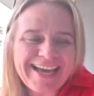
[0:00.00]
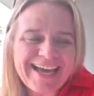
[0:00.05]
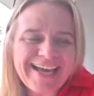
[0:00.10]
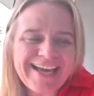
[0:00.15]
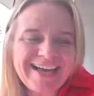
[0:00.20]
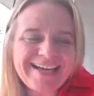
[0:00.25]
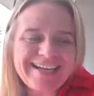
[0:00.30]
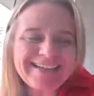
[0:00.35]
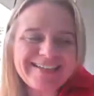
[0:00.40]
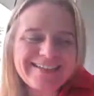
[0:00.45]

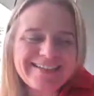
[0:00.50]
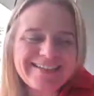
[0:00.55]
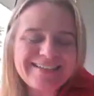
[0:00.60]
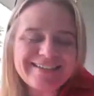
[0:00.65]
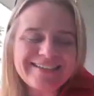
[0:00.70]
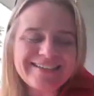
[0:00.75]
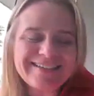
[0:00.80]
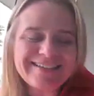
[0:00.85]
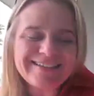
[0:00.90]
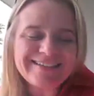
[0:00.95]

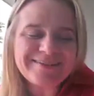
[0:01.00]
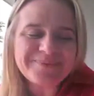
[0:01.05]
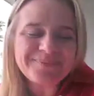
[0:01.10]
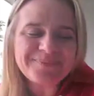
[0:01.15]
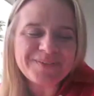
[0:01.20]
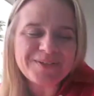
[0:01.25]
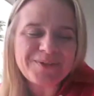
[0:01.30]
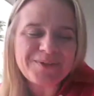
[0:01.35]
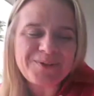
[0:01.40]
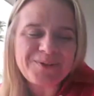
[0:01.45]
And
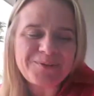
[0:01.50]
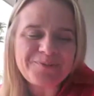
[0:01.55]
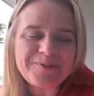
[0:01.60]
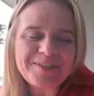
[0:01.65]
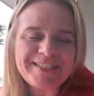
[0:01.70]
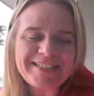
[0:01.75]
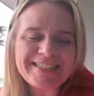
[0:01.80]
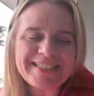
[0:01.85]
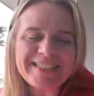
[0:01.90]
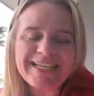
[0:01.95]
could you
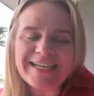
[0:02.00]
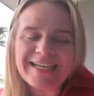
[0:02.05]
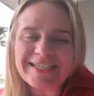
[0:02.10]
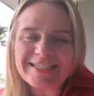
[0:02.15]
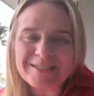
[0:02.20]
please tell